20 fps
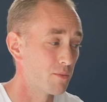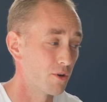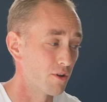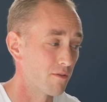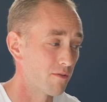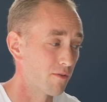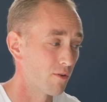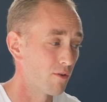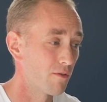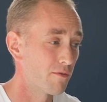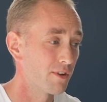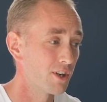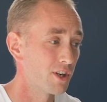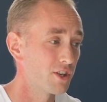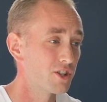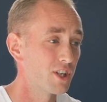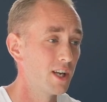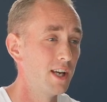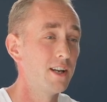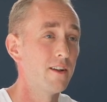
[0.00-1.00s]
put the floor
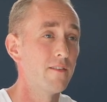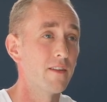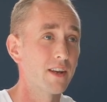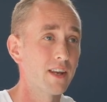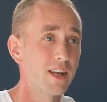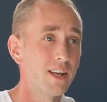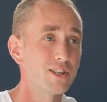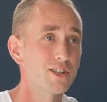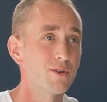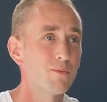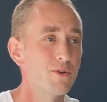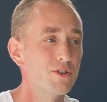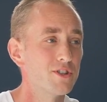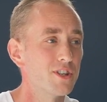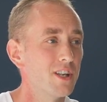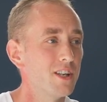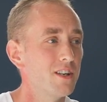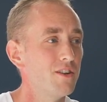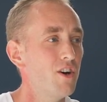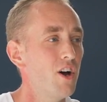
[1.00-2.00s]
finish in and the kitchen
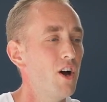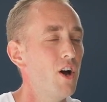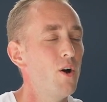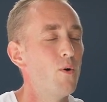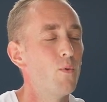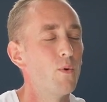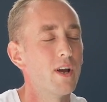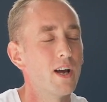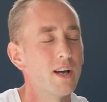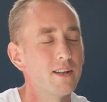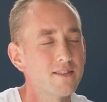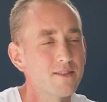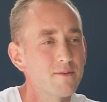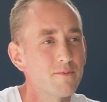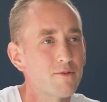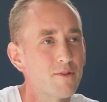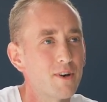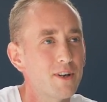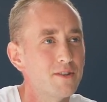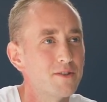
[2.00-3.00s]
was in. We had
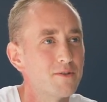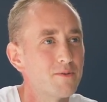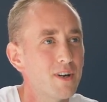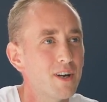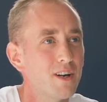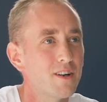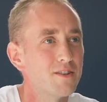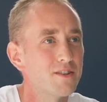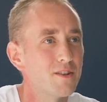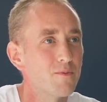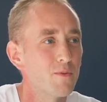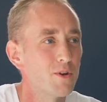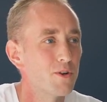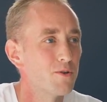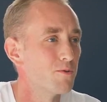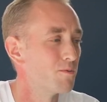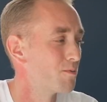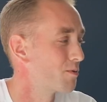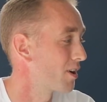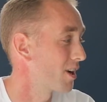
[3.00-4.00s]
some friends round and
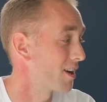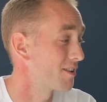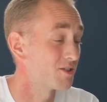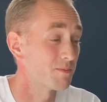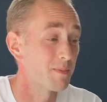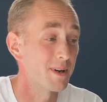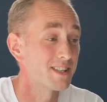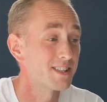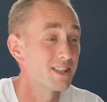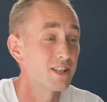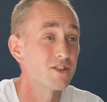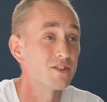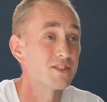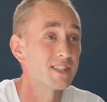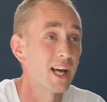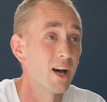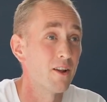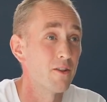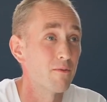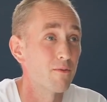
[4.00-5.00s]
we all basically
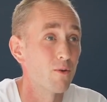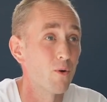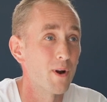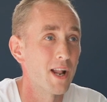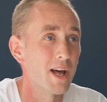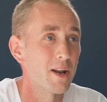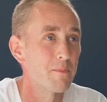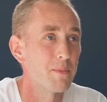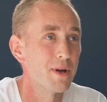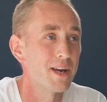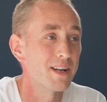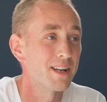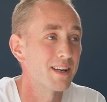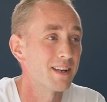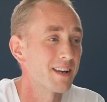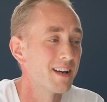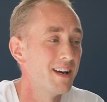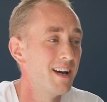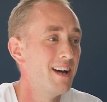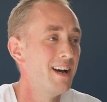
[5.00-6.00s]
just sat on the floor and had a
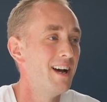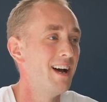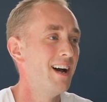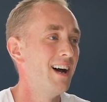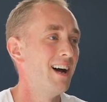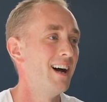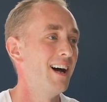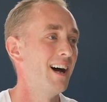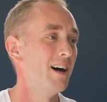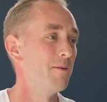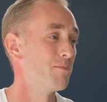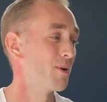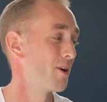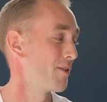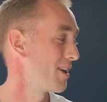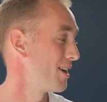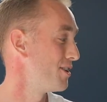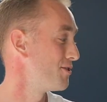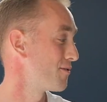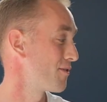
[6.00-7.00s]
picnic. And
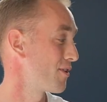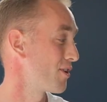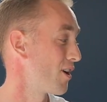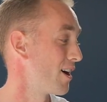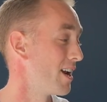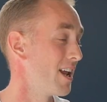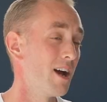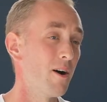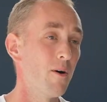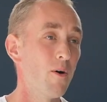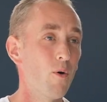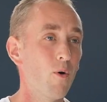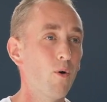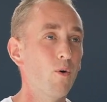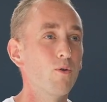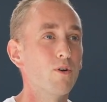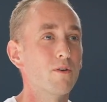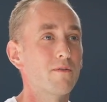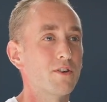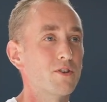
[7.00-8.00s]
by the end of the night,
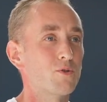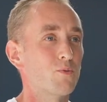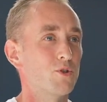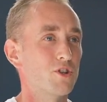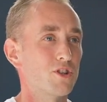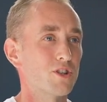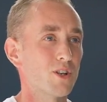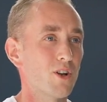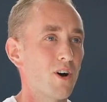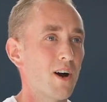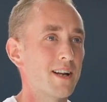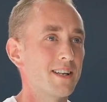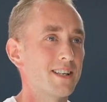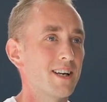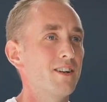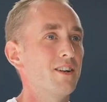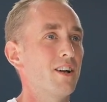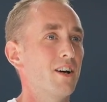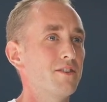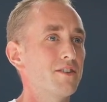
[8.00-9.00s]
all of us were just lying
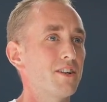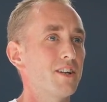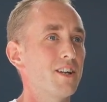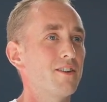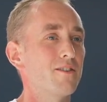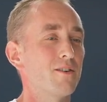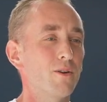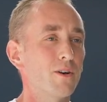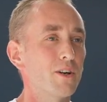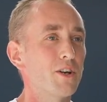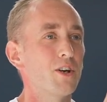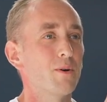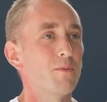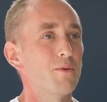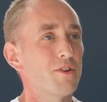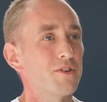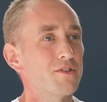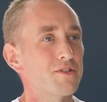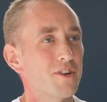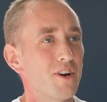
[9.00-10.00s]
down underneath, looking
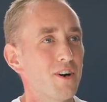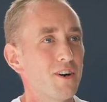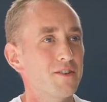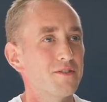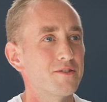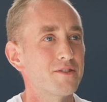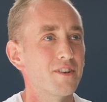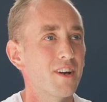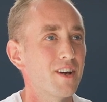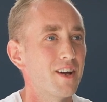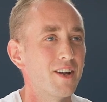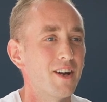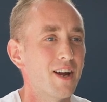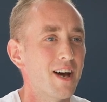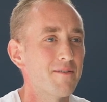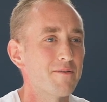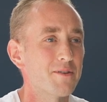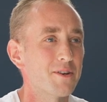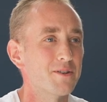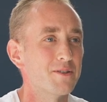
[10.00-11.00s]
up at the stars,
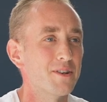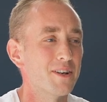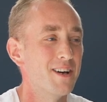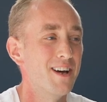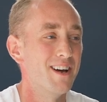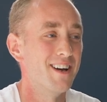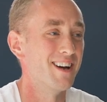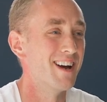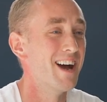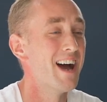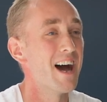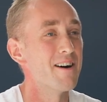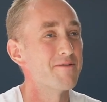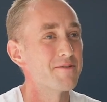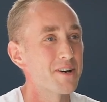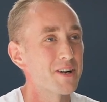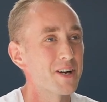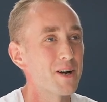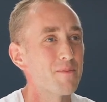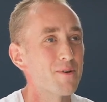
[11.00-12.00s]
having
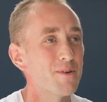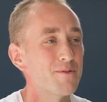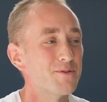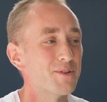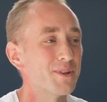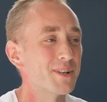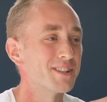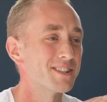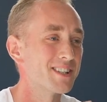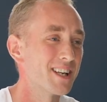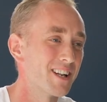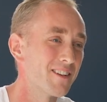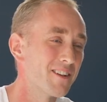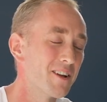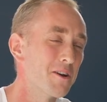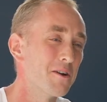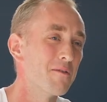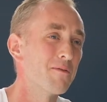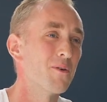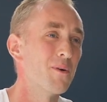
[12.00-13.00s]
a couple of drinks, getting
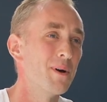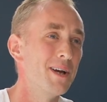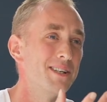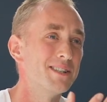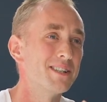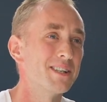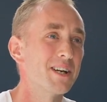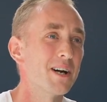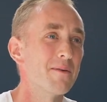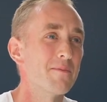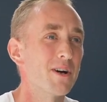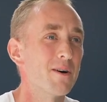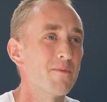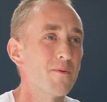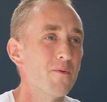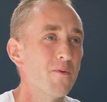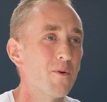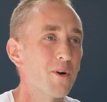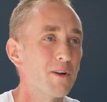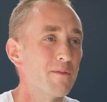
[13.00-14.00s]
the underfloor heating coming
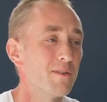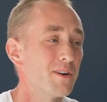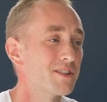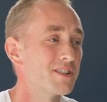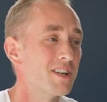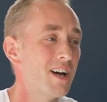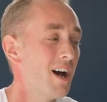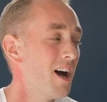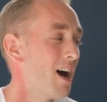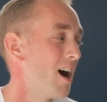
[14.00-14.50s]
up, and one of us,